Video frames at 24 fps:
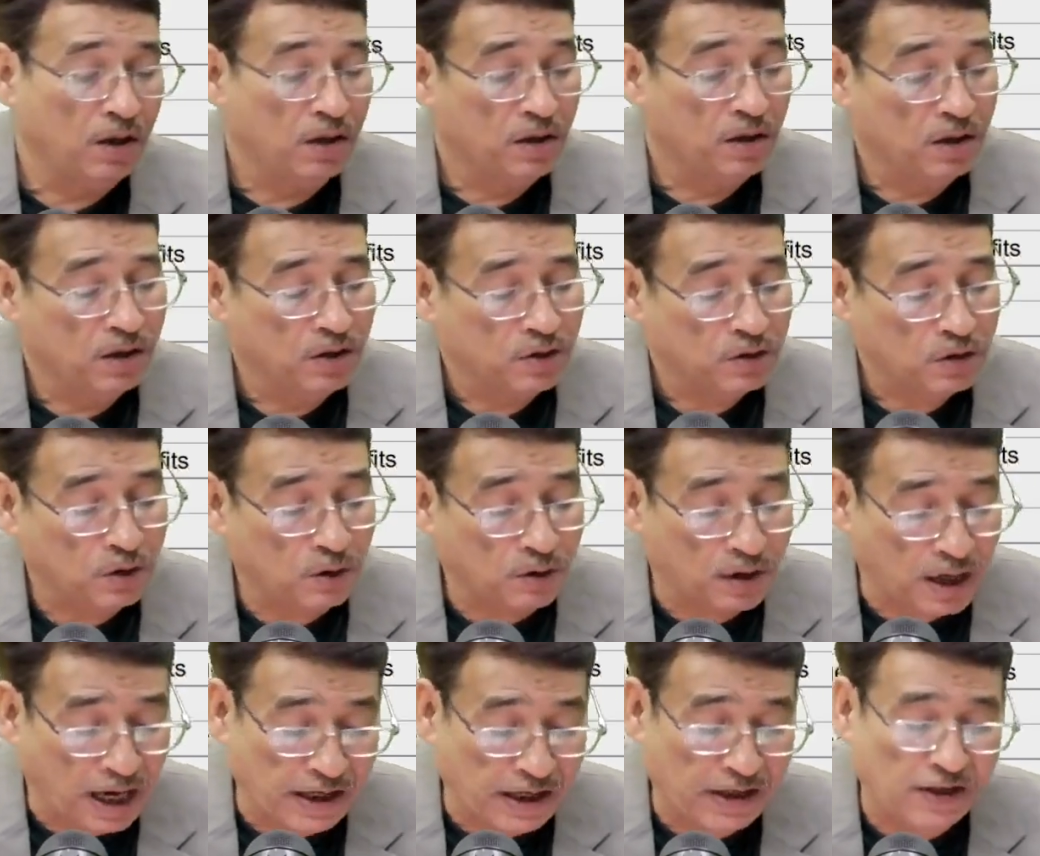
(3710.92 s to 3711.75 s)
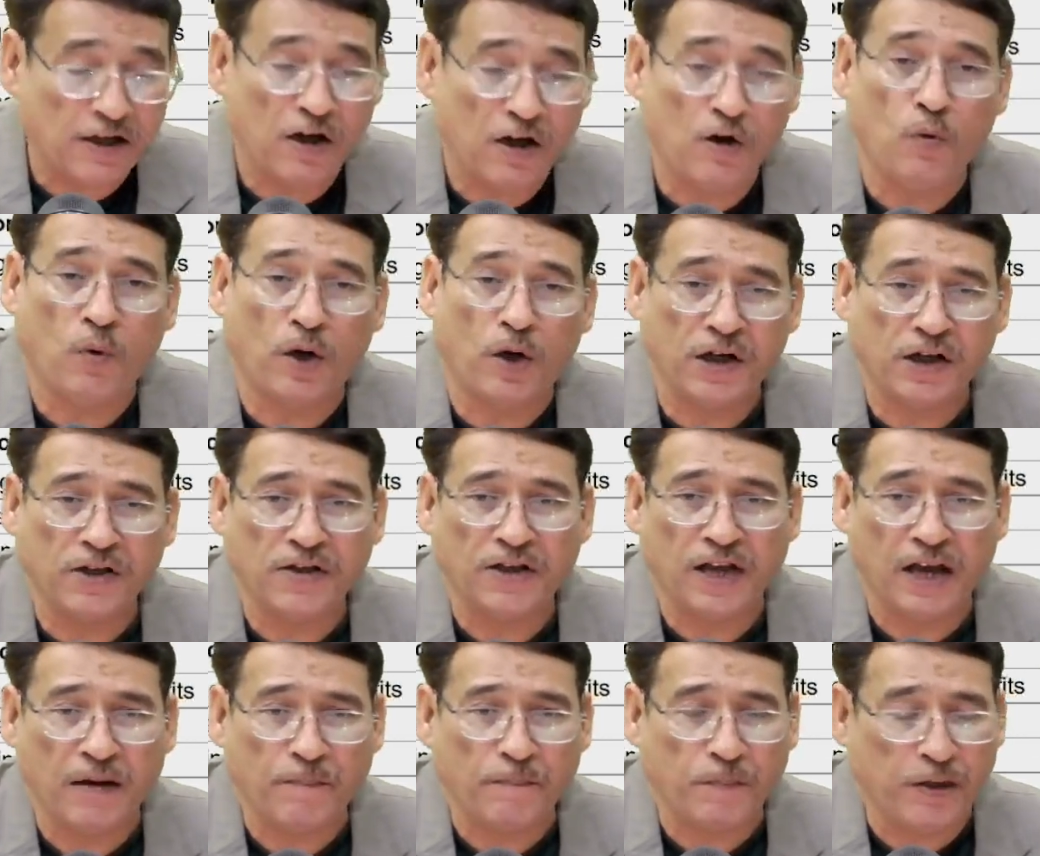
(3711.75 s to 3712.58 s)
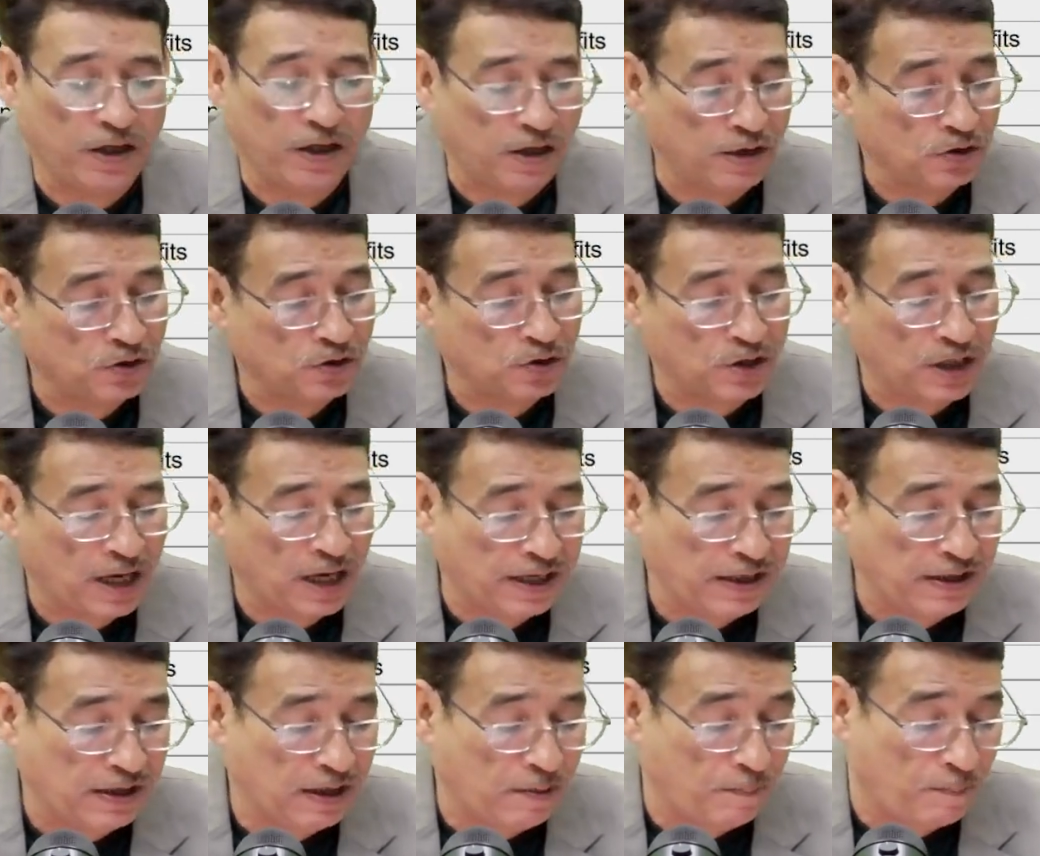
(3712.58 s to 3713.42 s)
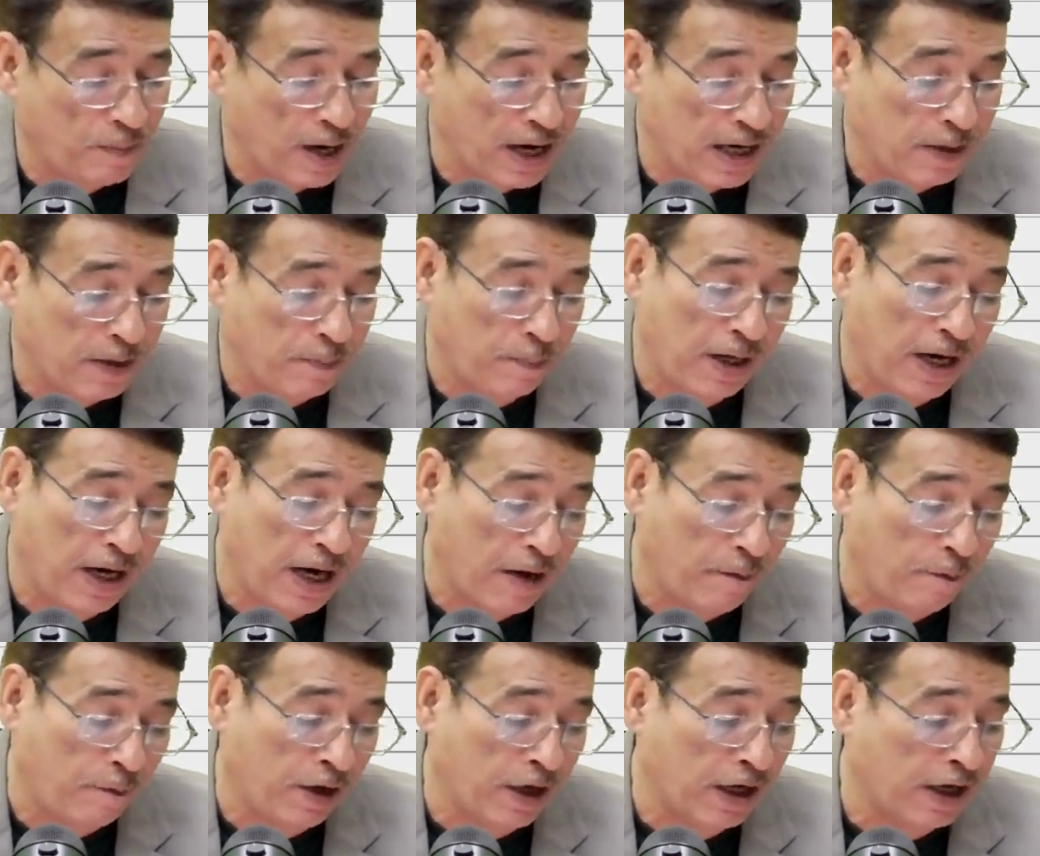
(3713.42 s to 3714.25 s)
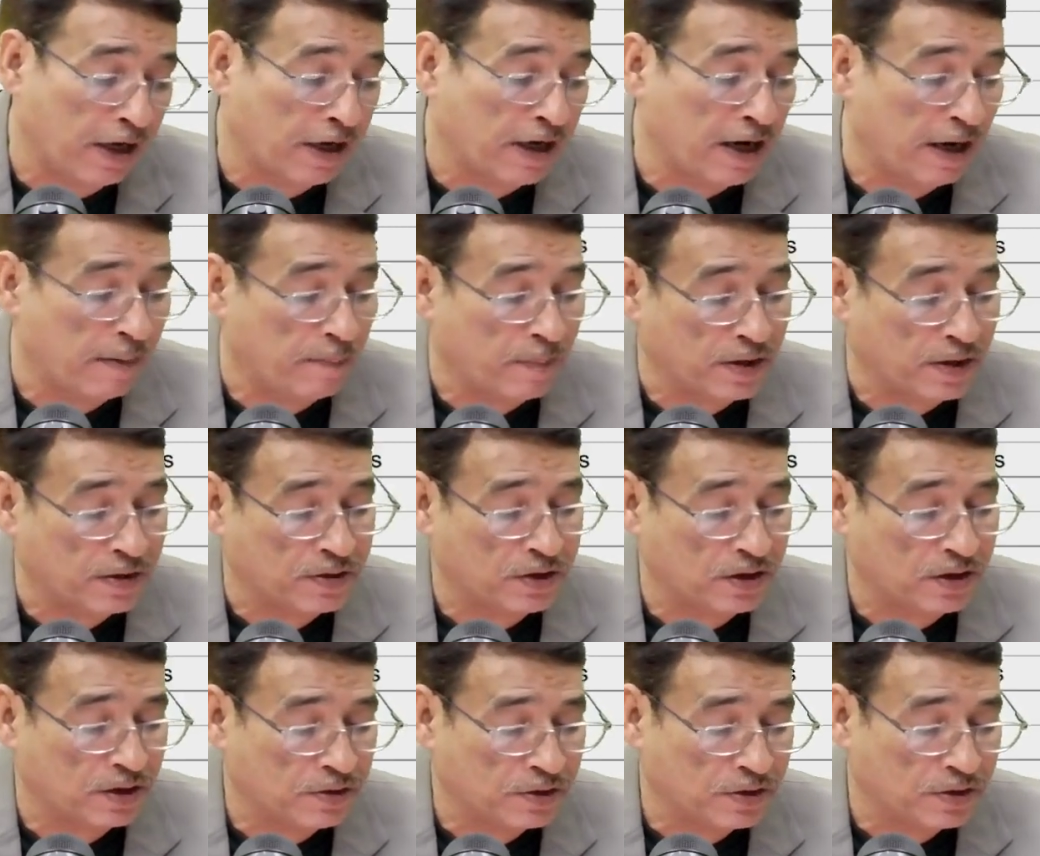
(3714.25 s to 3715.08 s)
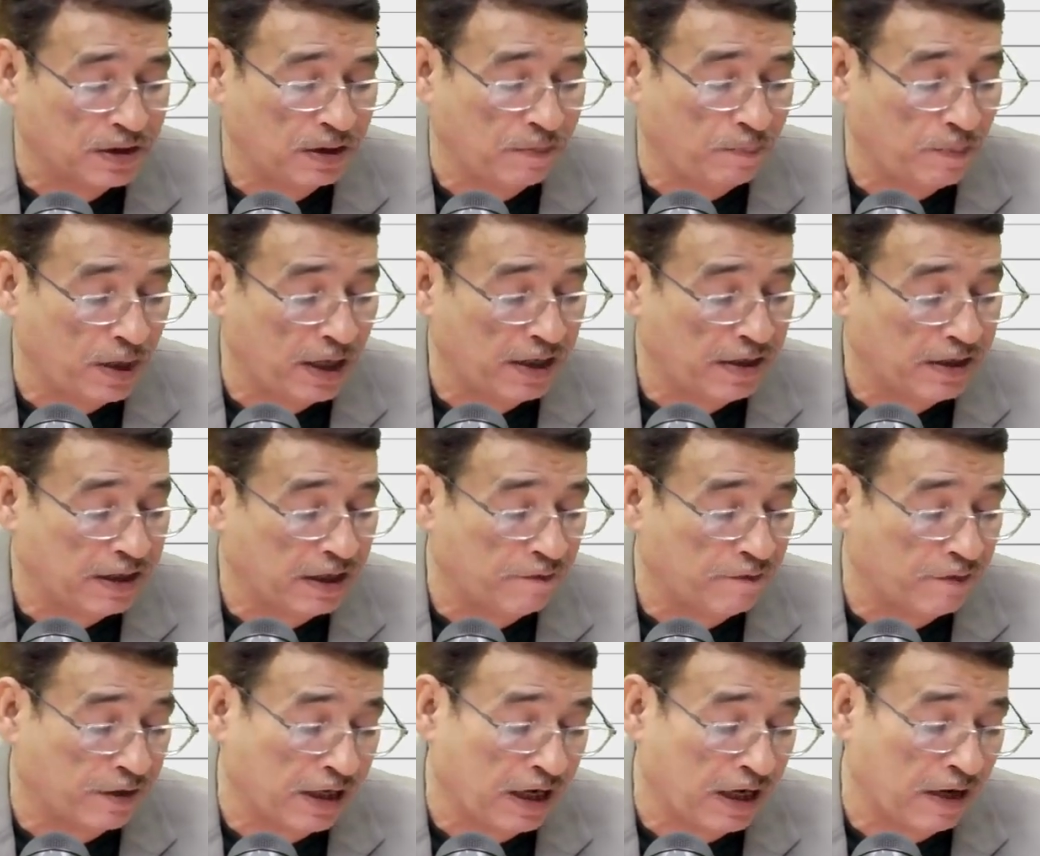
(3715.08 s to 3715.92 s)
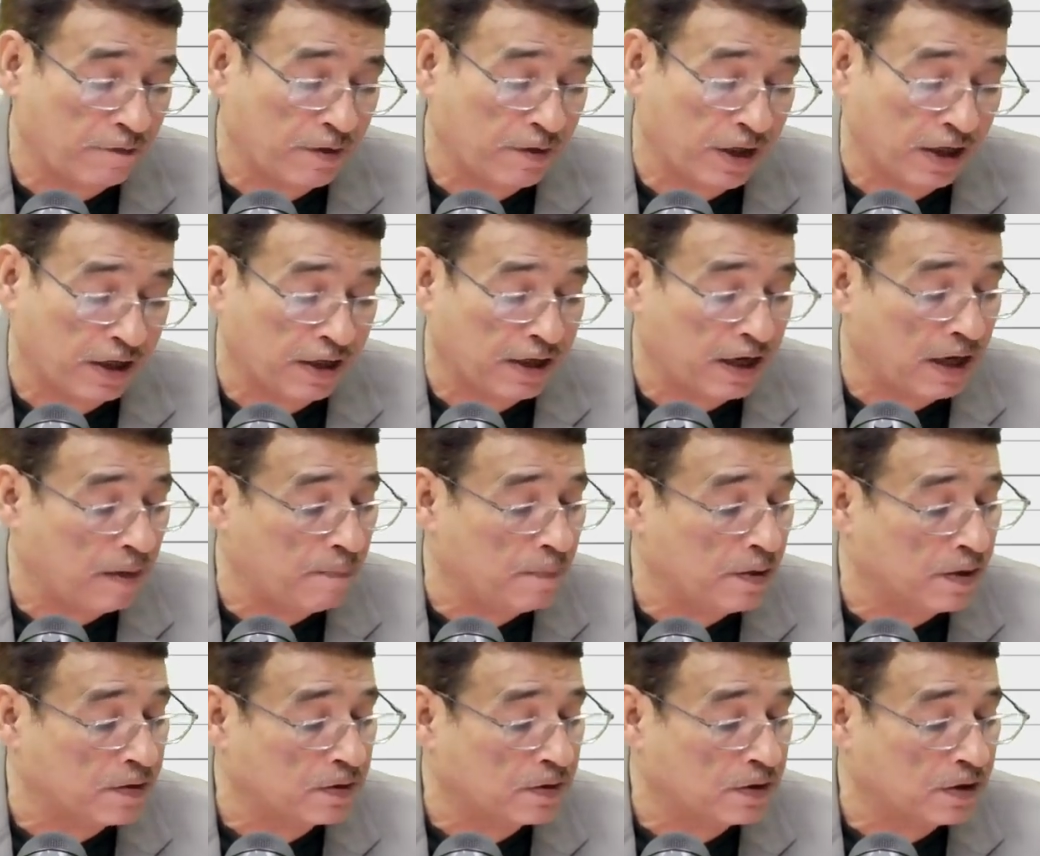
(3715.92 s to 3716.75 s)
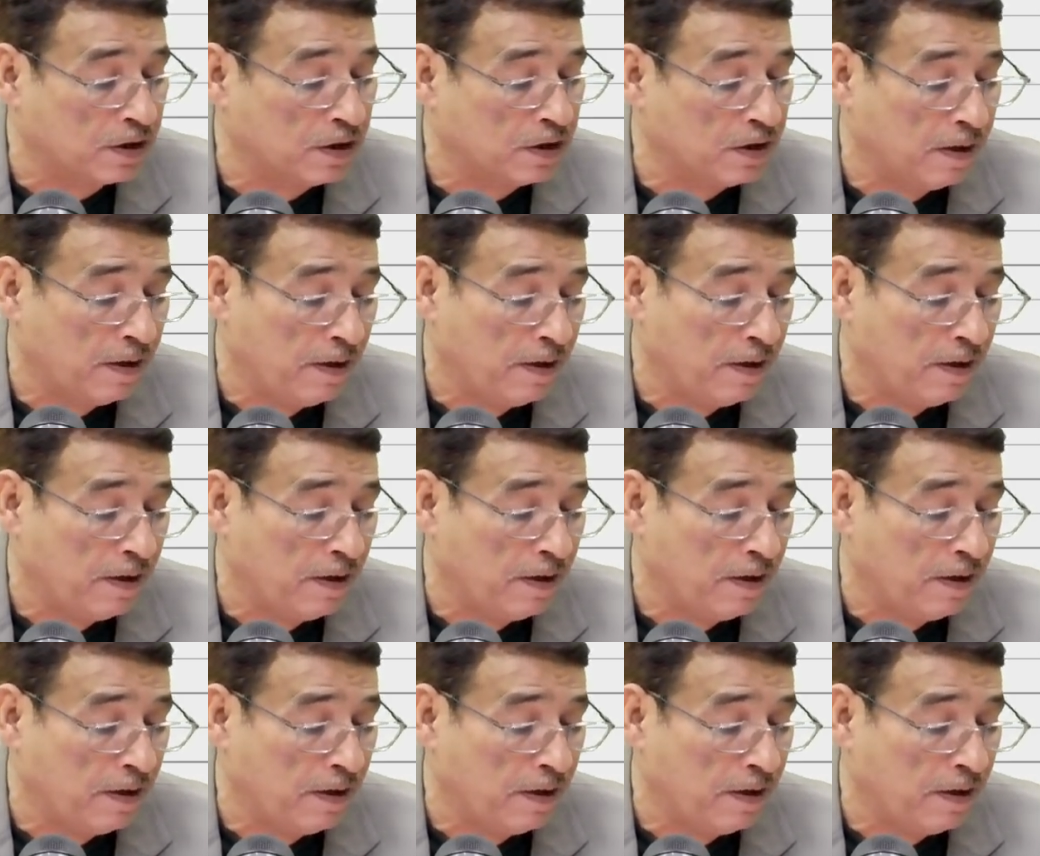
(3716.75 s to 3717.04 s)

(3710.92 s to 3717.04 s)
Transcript: So right now what is happening, Shahina might be having a chemist. She might have kept a chemist.